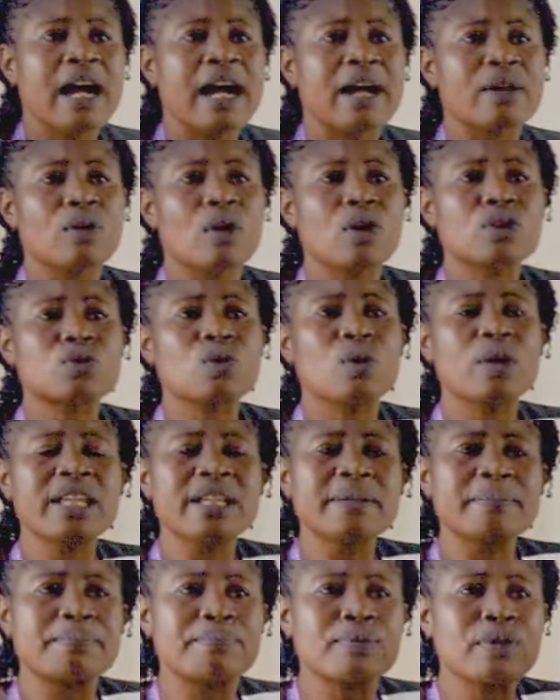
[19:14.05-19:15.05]
and also
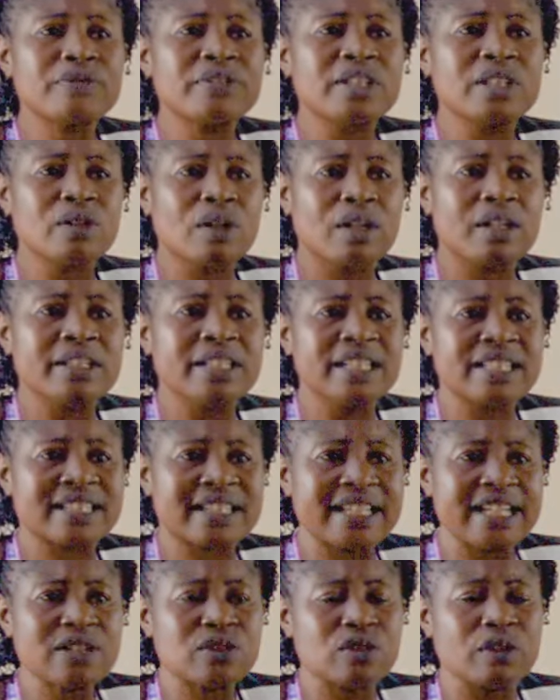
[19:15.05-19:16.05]
improve the
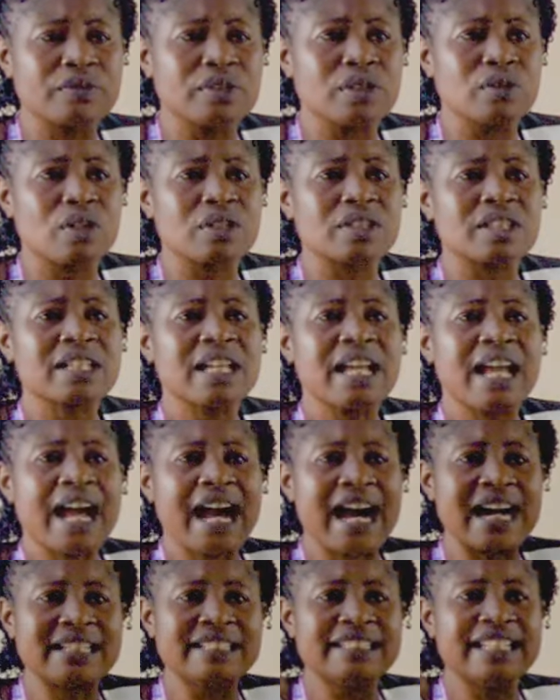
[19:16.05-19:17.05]
skills of the nurses
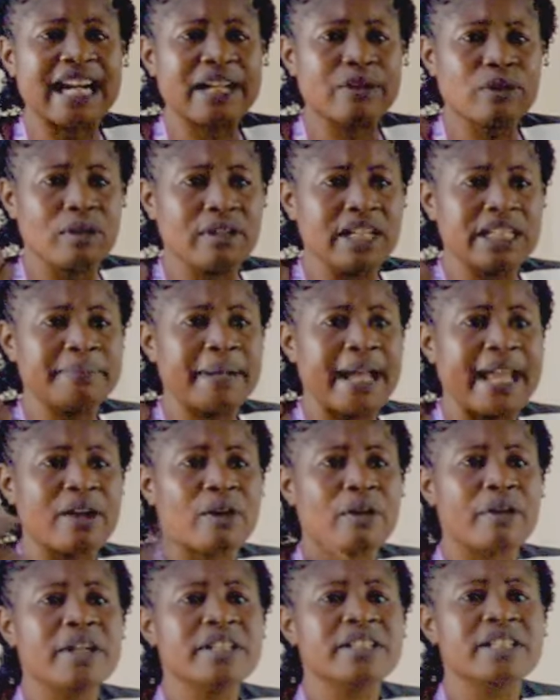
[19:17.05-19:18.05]
and their knowledge by
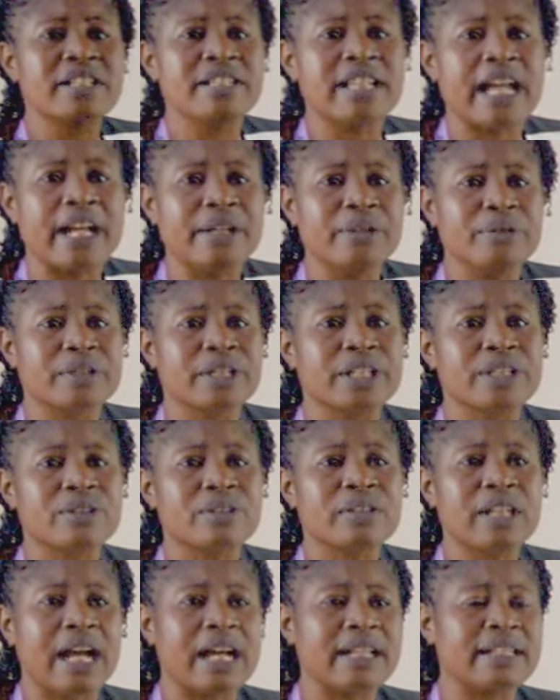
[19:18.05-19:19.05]
encouraging their
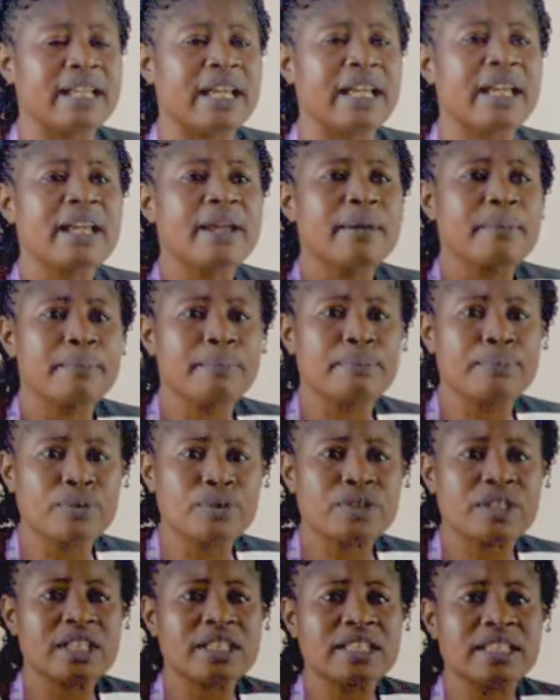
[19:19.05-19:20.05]
education and
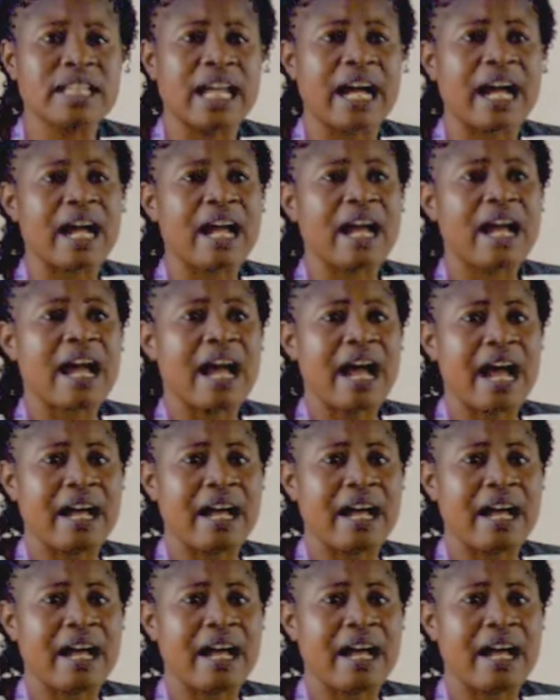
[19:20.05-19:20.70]
boosting their